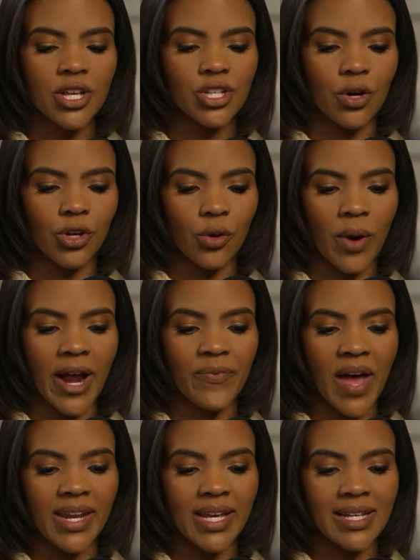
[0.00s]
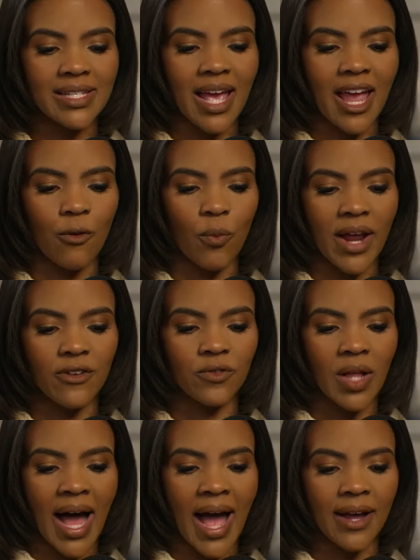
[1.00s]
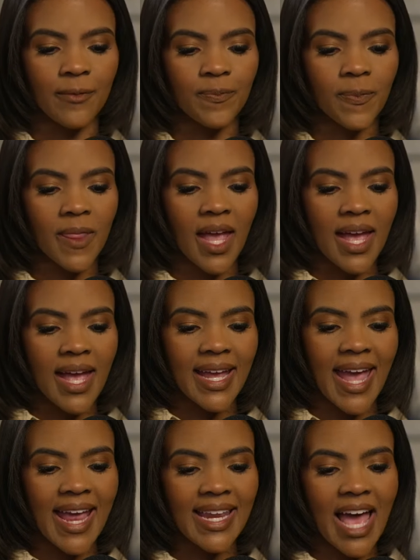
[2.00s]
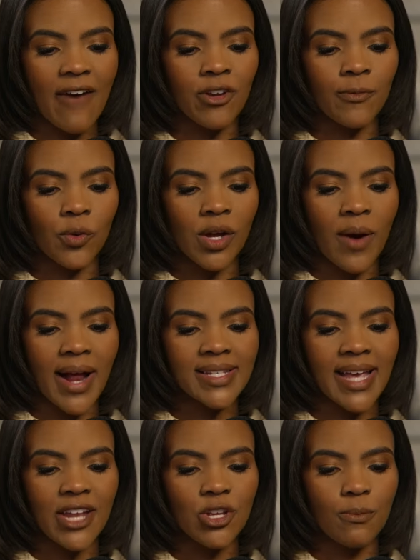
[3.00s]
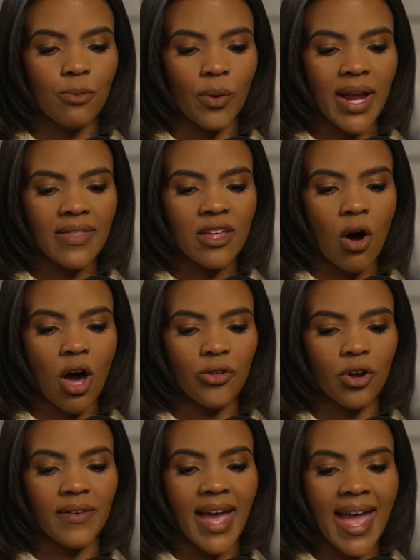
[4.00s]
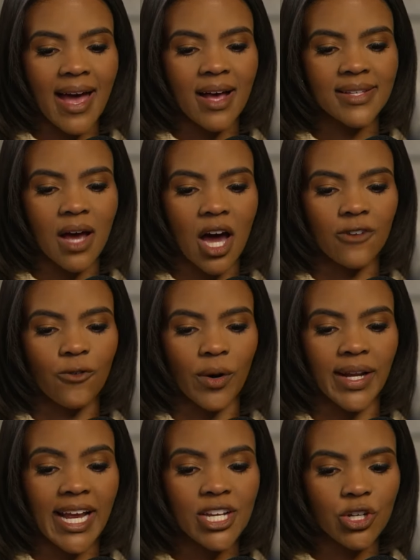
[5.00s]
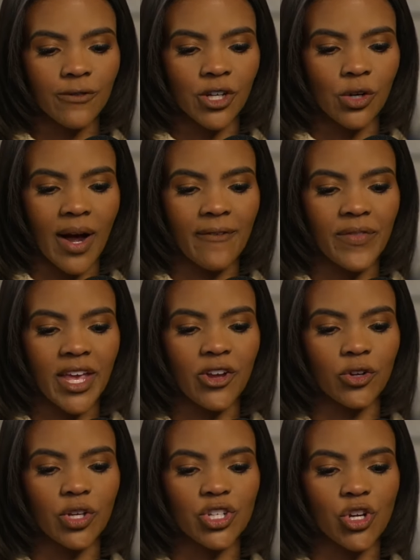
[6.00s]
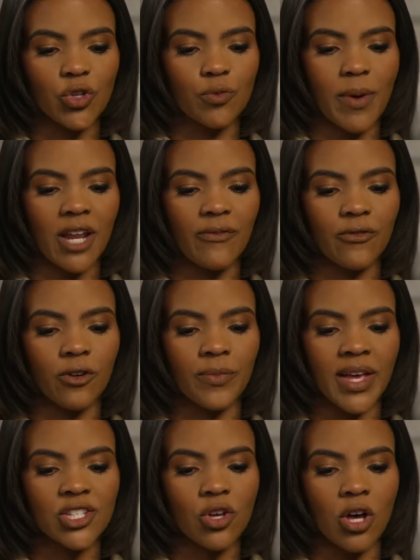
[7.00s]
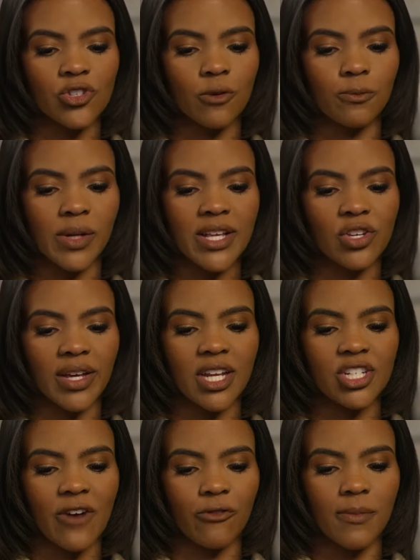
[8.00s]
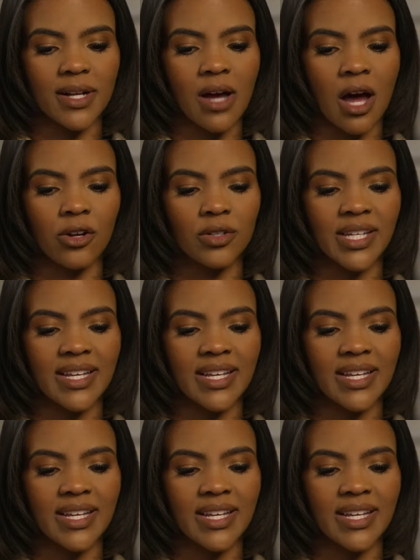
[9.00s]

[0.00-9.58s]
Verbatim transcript: So you're right, that is a red flag. Katie F. and Marie writes, Can you bring the author of Chaos on for an interview? I think your listeners would benefit from this. Also, please look into Jeffrey MacDonald.